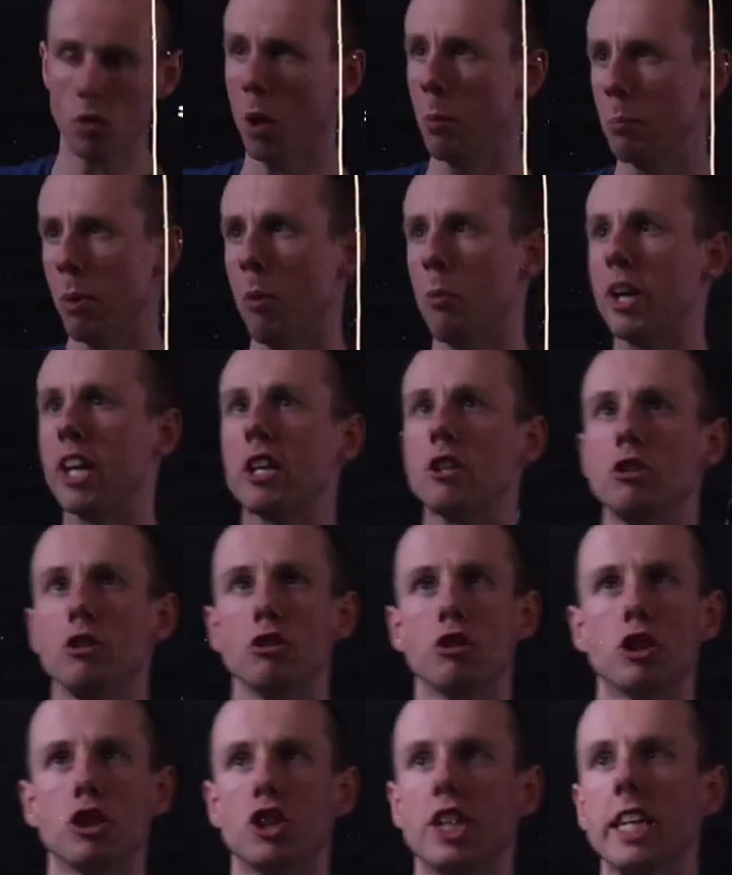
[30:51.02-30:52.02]
but we can
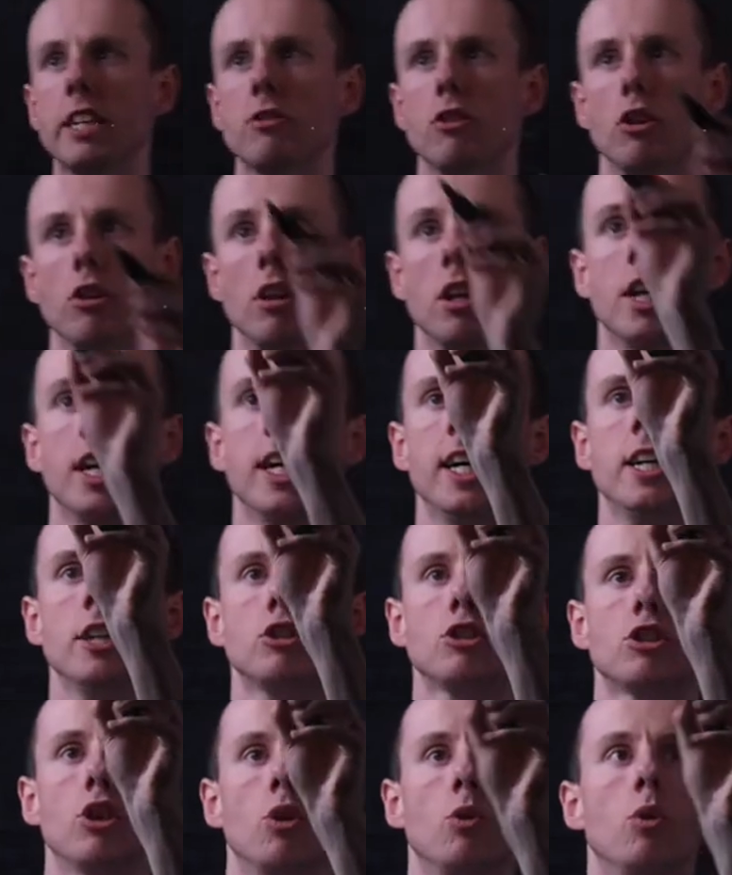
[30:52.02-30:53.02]
use the chain rule.
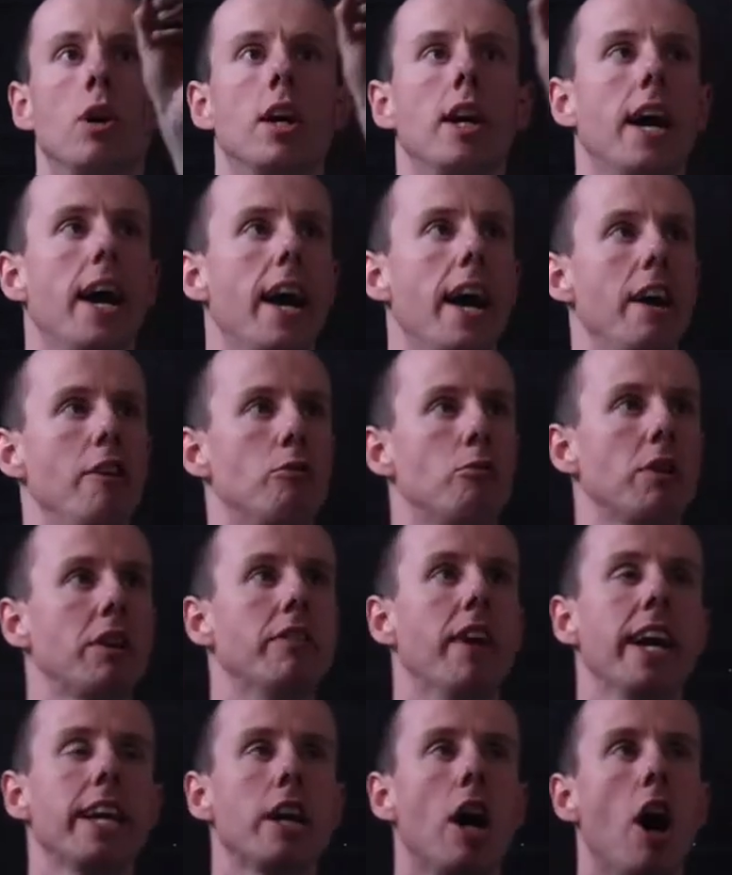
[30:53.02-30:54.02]
So if we
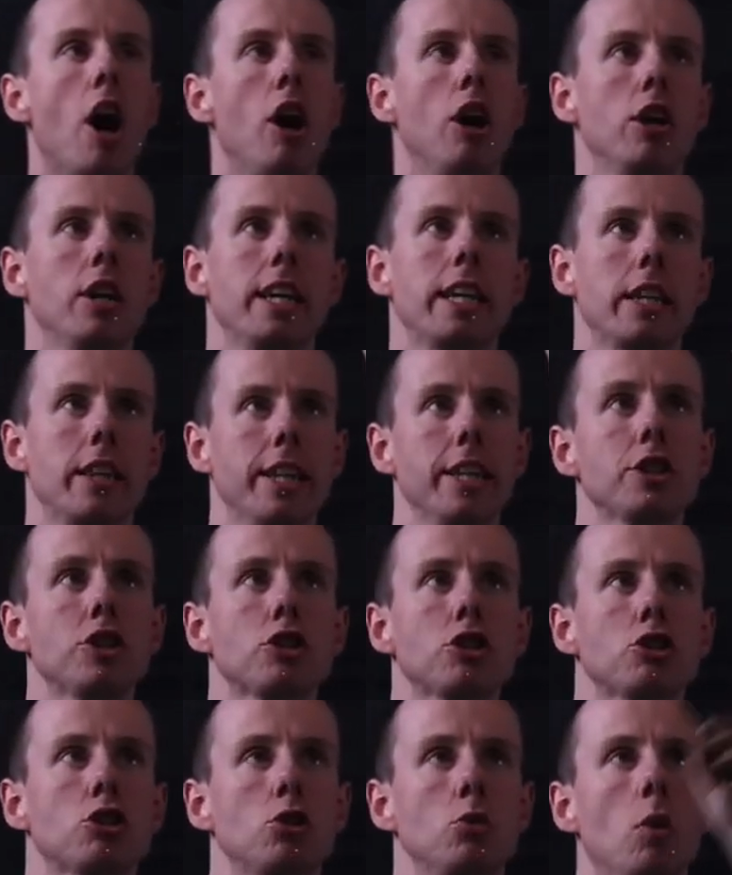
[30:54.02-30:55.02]
write R like this,
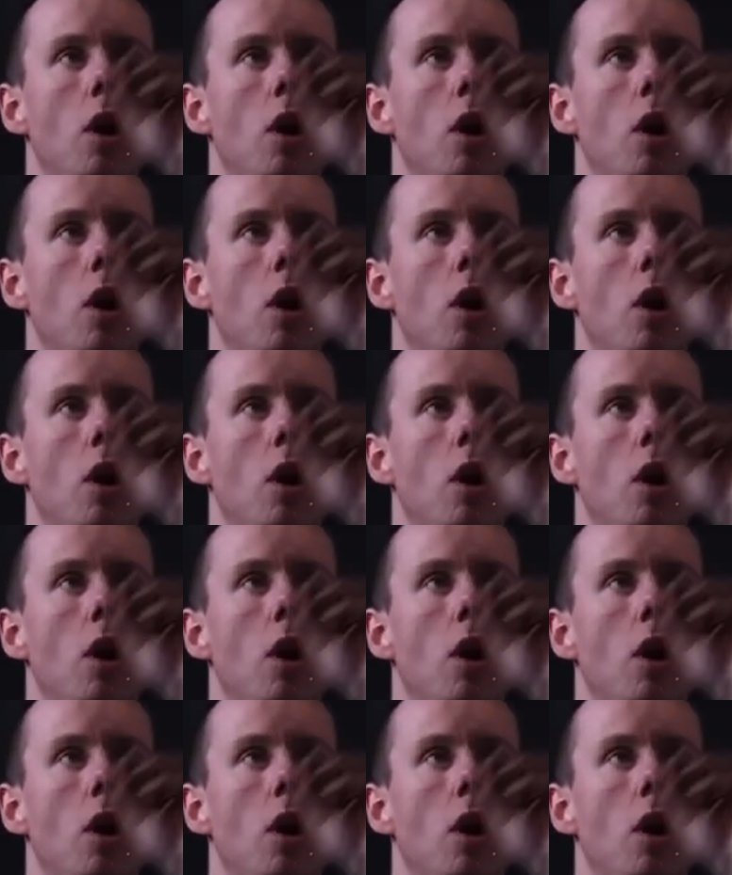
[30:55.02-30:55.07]
so